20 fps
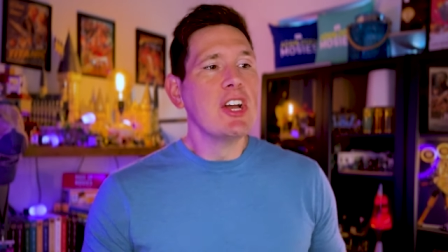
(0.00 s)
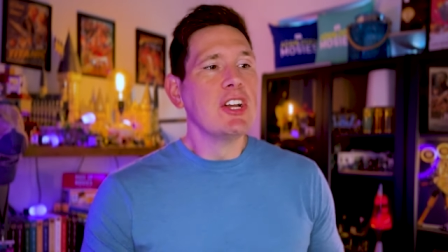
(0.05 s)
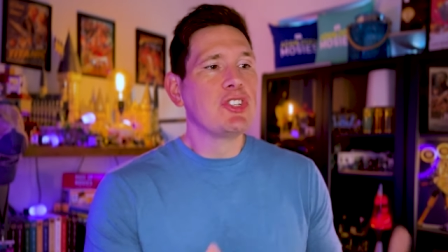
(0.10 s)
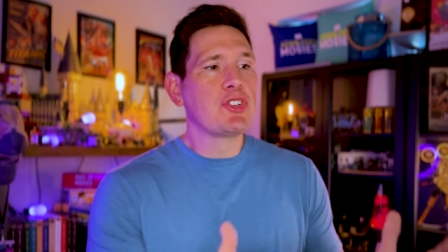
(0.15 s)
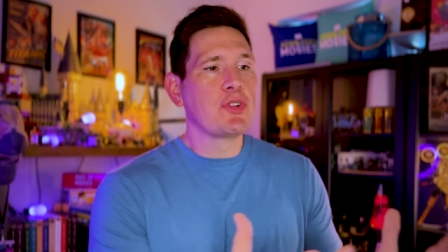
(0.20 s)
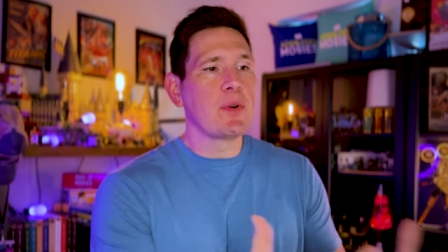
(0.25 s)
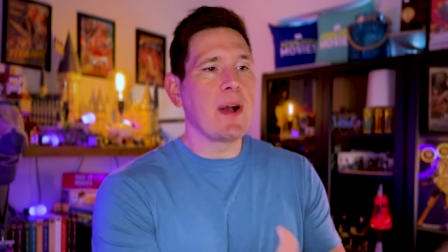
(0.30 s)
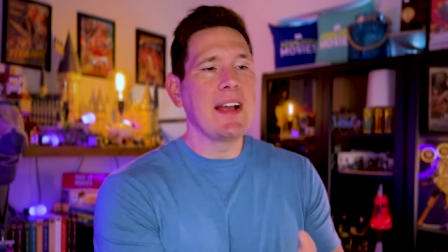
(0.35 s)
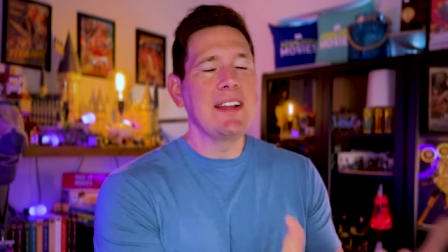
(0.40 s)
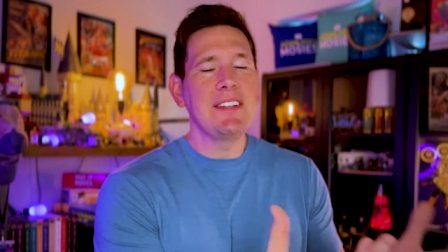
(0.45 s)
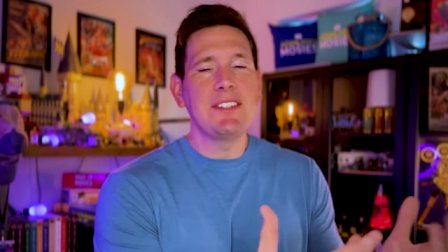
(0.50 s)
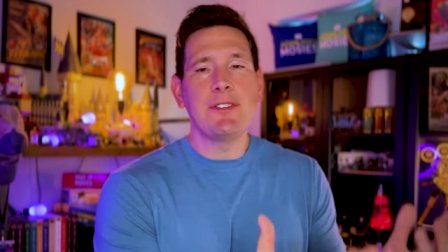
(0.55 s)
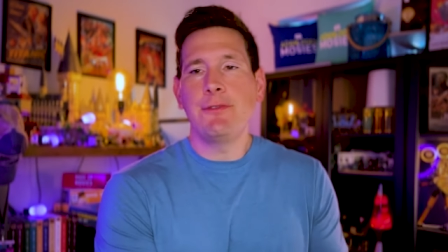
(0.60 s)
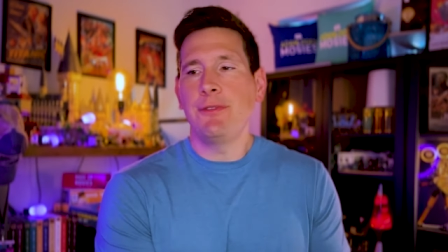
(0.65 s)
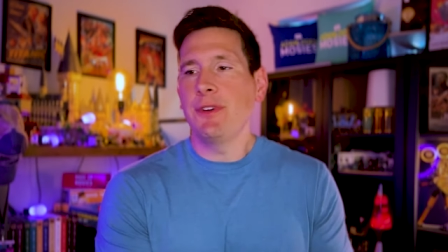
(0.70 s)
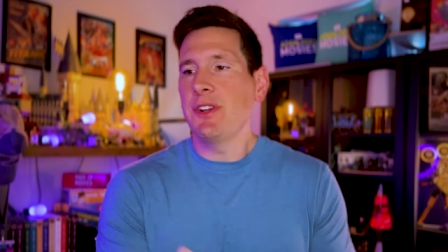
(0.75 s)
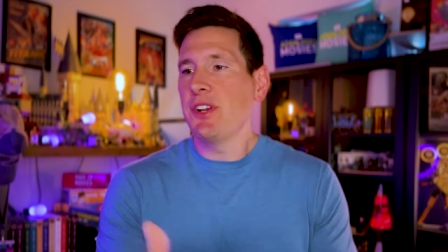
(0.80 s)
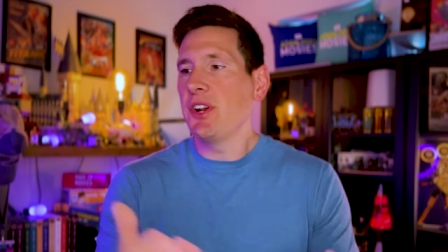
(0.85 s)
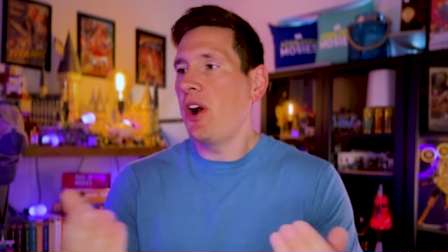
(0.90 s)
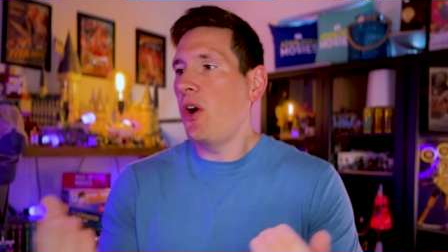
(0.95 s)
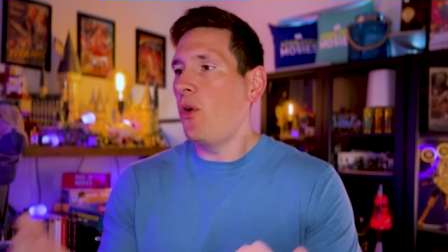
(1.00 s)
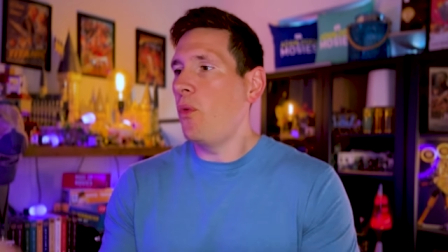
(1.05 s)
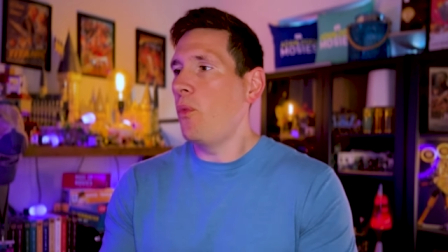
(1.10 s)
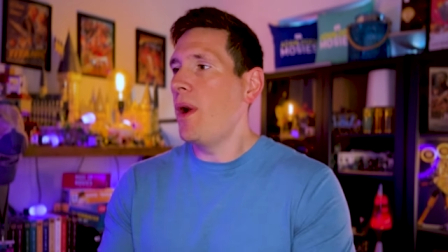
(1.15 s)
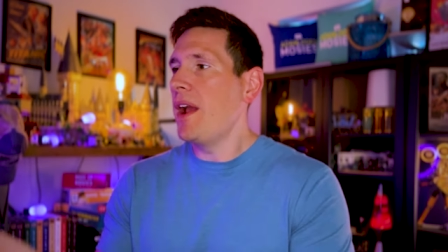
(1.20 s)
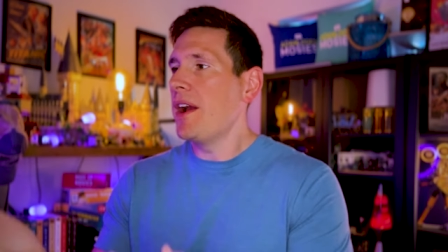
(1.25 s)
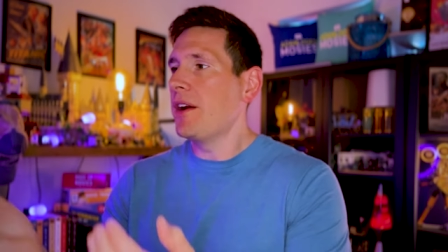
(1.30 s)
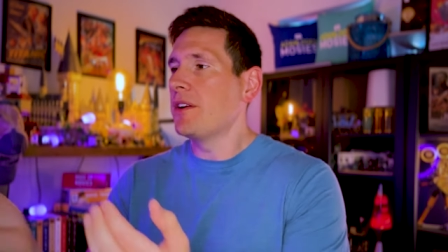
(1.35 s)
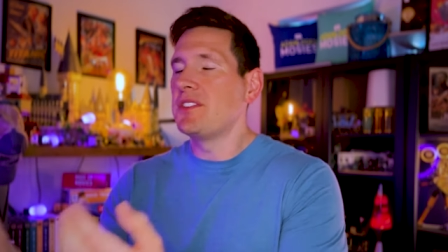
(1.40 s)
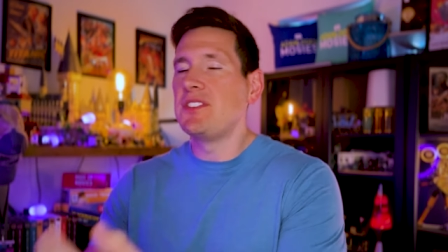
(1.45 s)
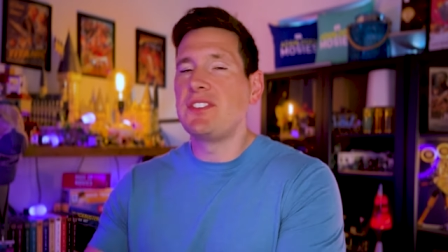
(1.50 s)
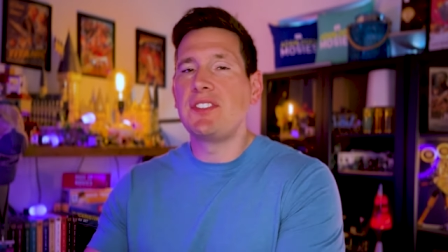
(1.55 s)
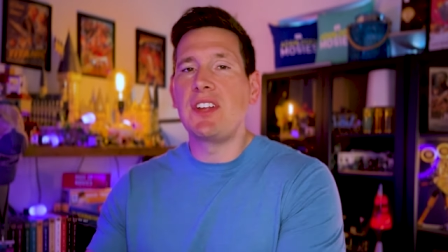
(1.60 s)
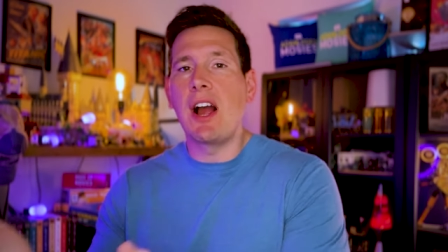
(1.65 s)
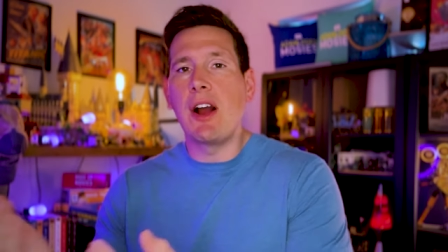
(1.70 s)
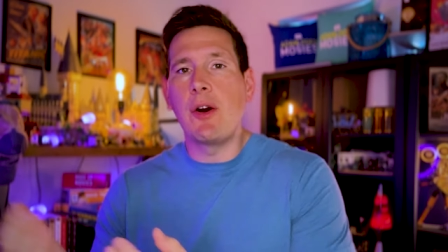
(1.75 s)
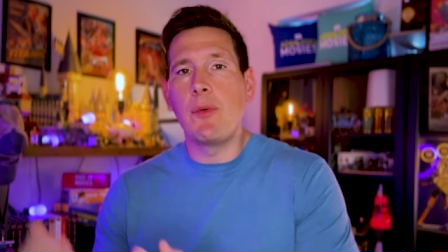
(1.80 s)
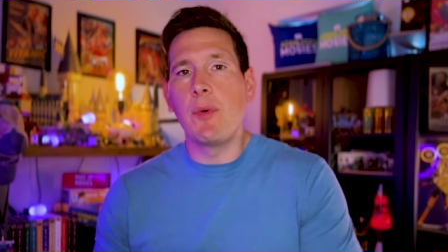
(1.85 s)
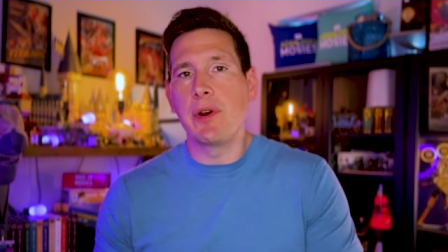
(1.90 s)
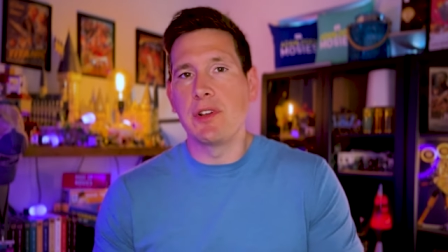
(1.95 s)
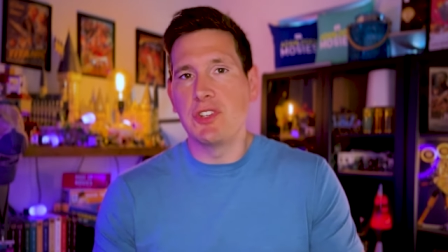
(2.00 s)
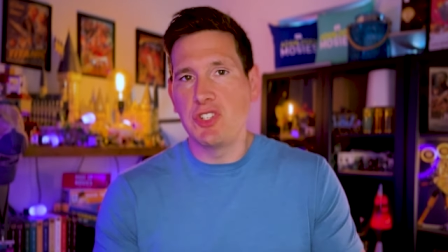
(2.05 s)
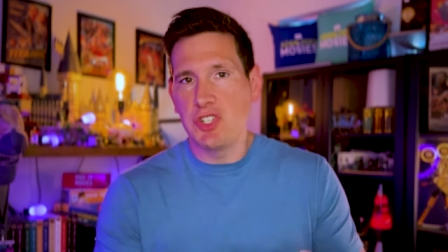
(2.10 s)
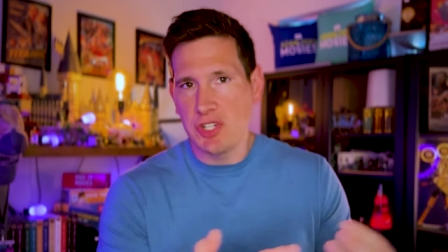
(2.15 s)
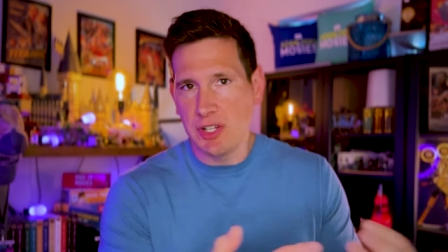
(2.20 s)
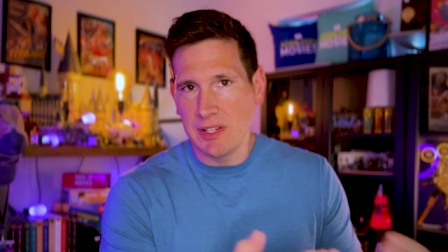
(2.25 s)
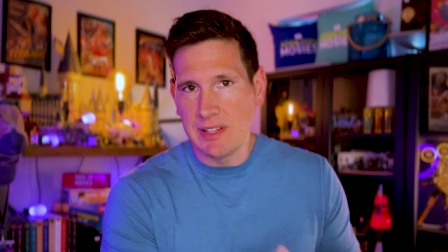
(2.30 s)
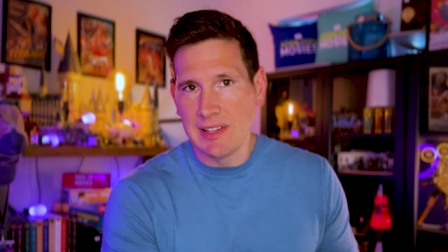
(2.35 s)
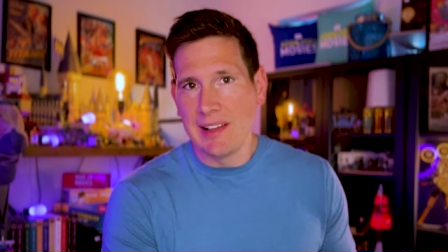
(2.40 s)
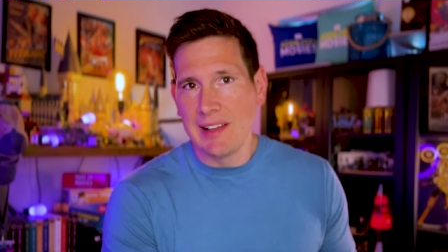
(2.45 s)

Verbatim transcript: trying to figure out where Star Wars should